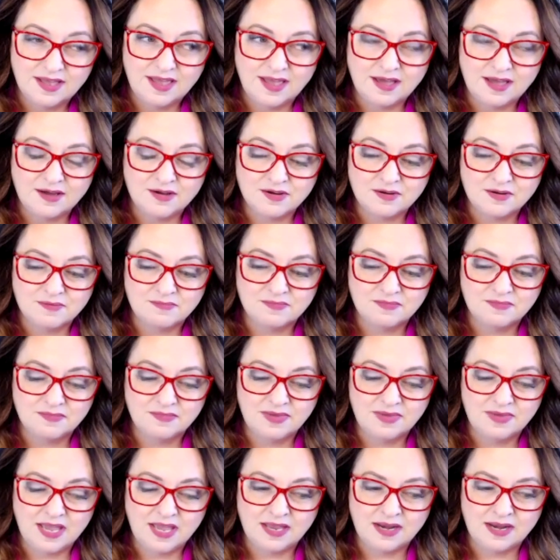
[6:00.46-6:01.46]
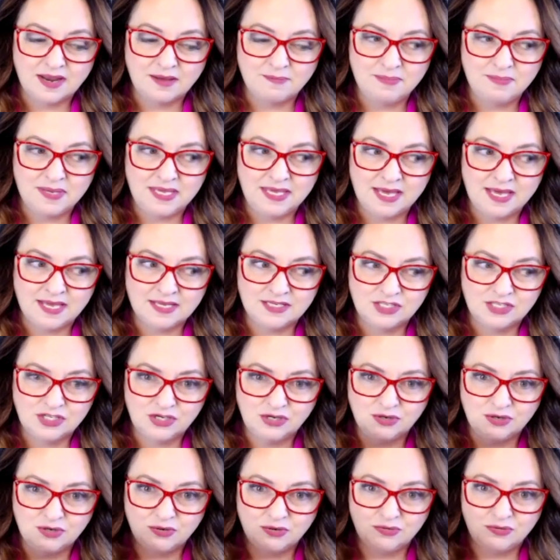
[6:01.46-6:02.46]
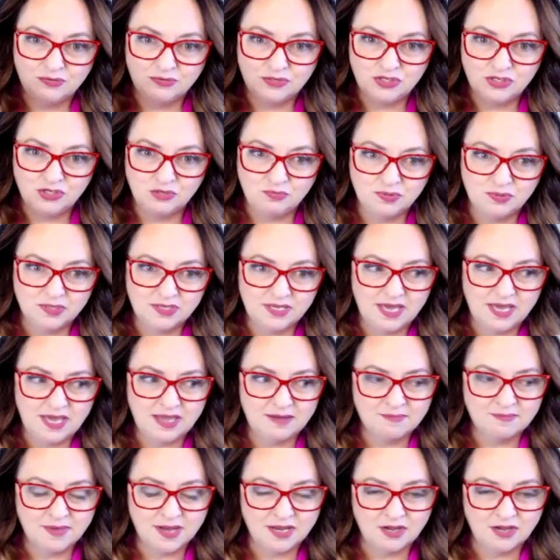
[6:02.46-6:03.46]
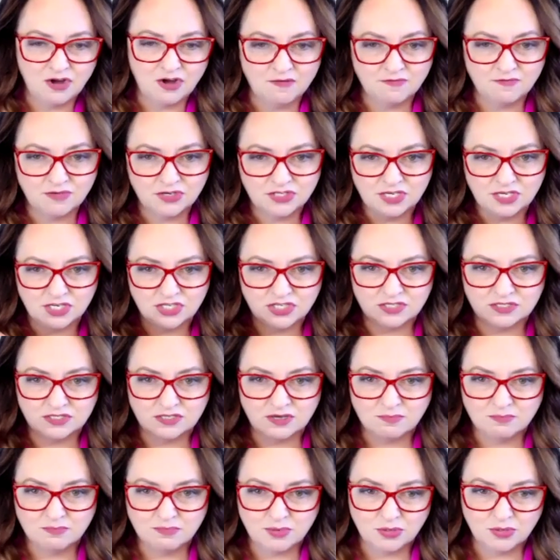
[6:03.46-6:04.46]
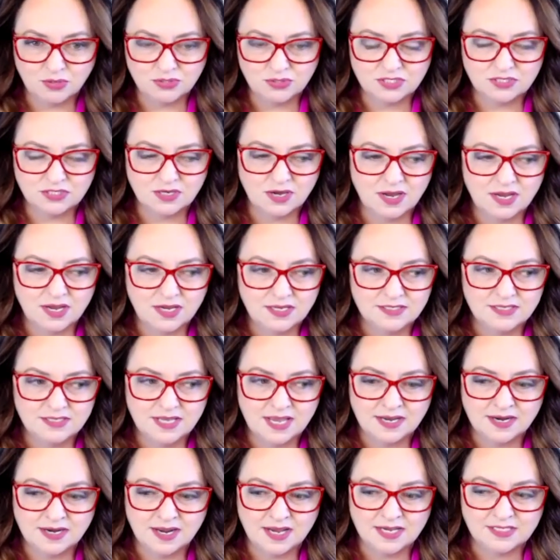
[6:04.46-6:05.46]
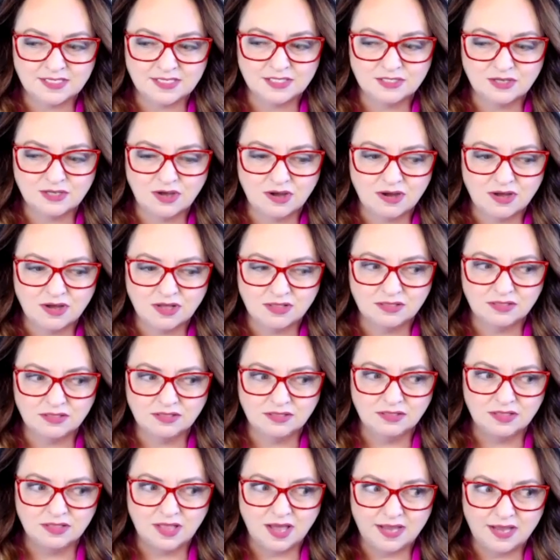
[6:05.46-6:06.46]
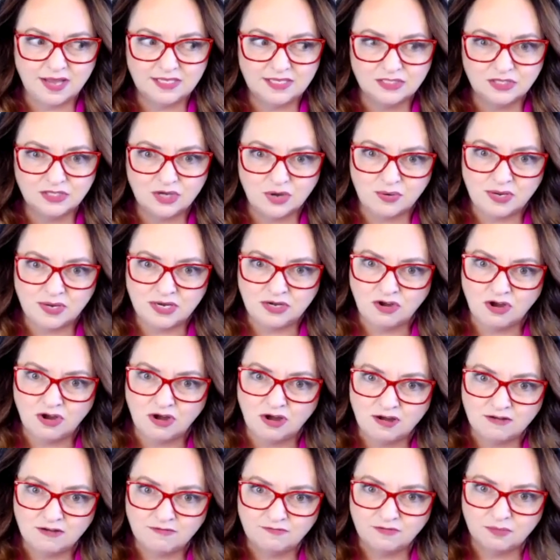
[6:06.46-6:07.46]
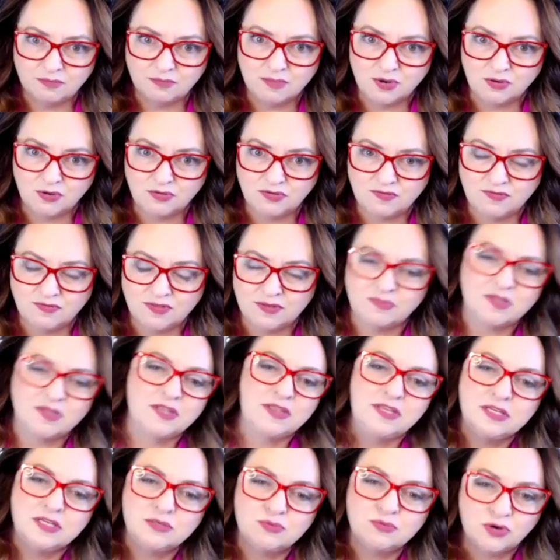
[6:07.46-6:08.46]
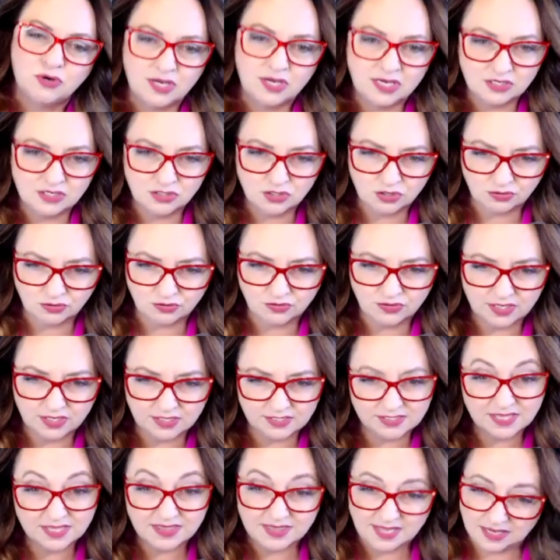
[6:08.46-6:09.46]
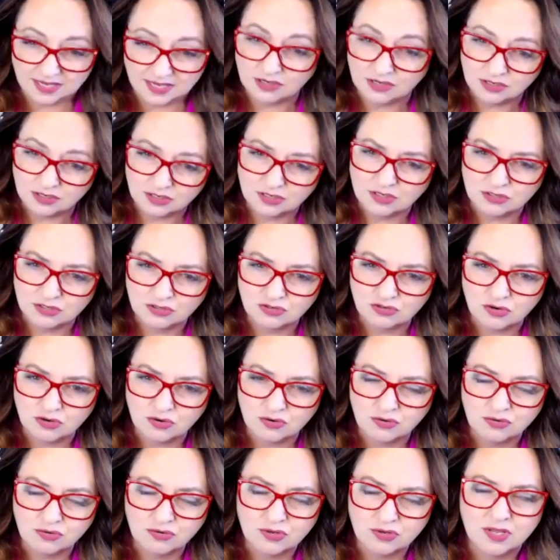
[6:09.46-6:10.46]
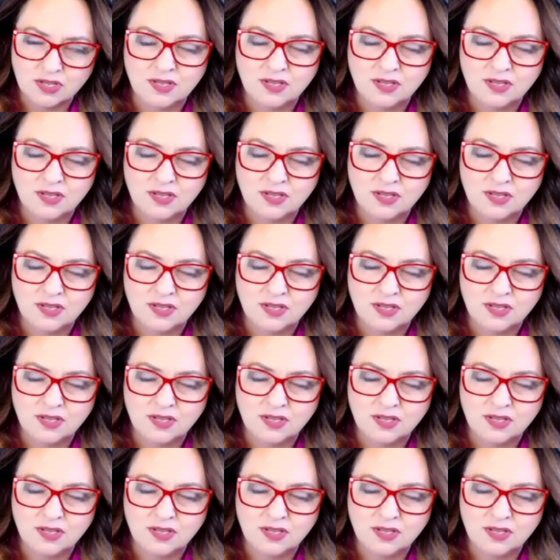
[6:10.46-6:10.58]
Um, and I began to duplicate my conversations on both sides. And I saw lights going off for both of them, that these were internal things that they could control.